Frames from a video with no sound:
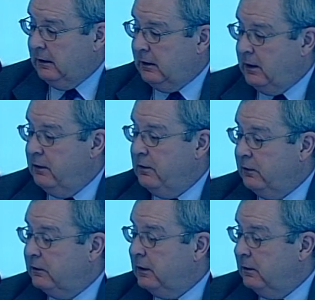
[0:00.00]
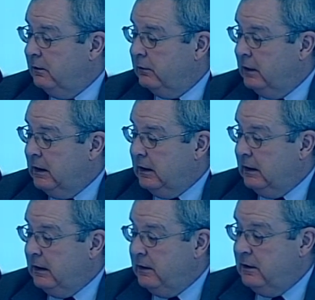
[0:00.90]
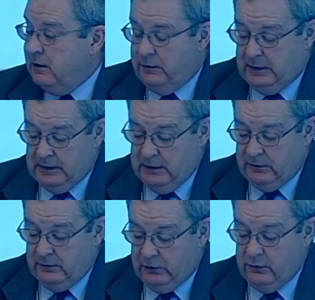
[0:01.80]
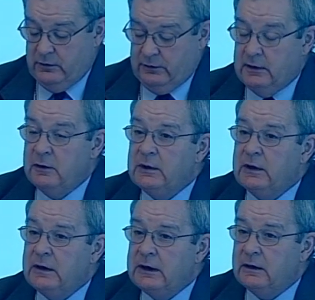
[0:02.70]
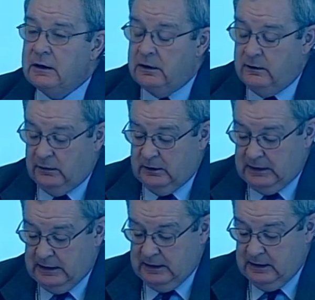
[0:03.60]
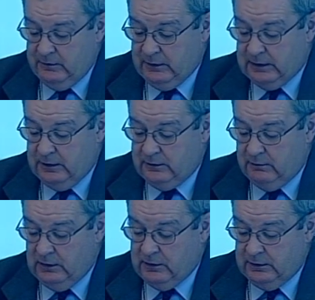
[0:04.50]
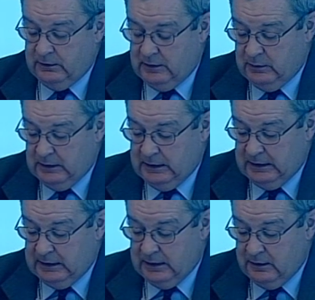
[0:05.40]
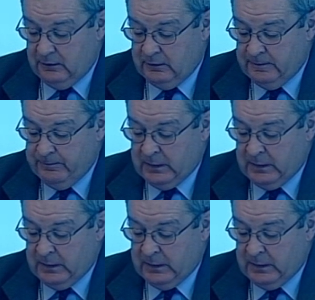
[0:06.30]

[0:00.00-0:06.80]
current skills, an identification of short-term learning needs, an identification of longer-term learning needs.